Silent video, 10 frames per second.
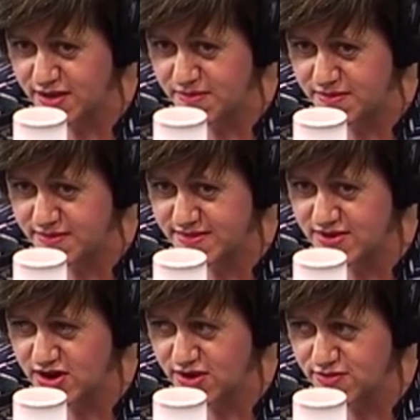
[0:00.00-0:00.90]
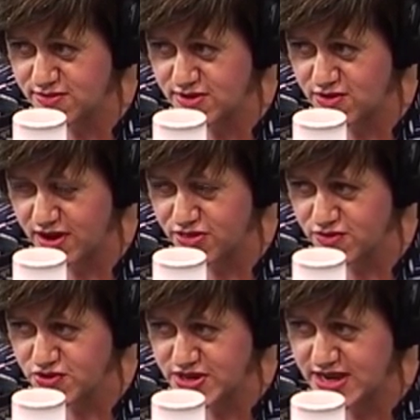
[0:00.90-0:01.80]
You know, you're
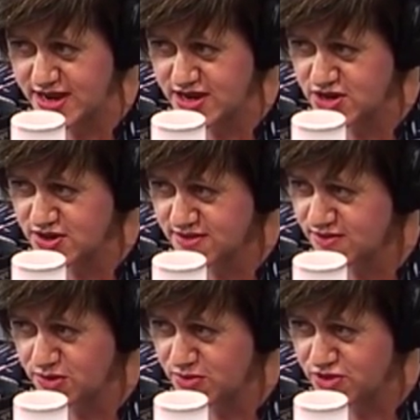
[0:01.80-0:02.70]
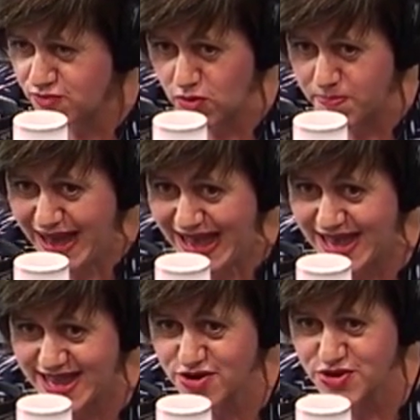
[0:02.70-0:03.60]
either on stage, you're with the wrong
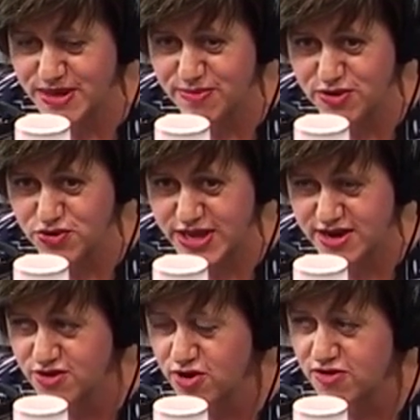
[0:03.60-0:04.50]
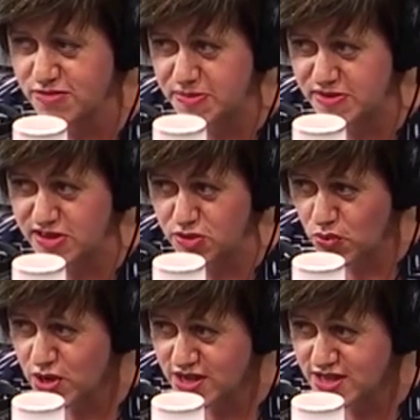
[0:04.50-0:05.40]
band or something, or suddenly you can't remember any of
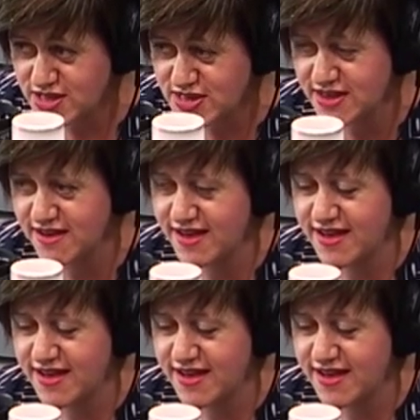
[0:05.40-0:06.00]
the words.